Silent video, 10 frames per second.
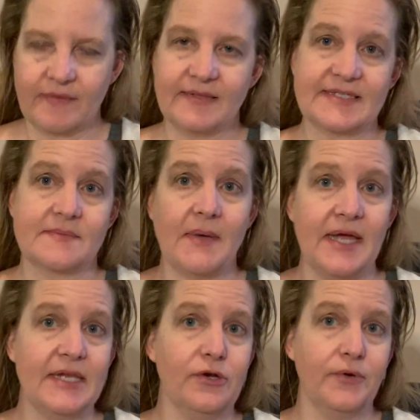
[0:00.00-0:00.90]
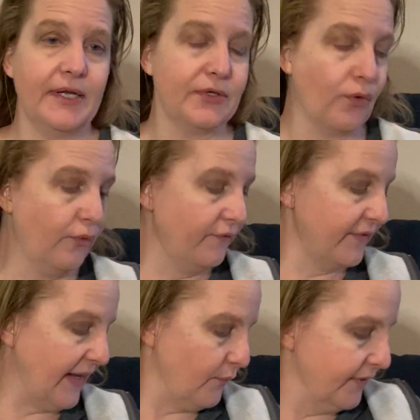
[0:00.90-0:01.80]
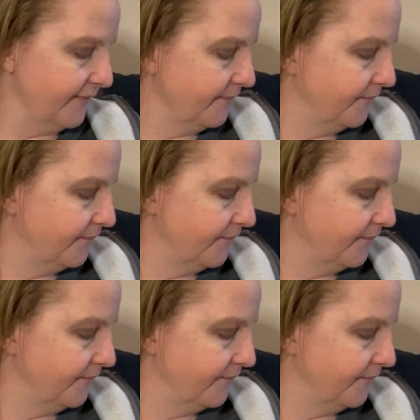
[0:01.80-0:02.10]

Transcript: It's my year-end goal for that one.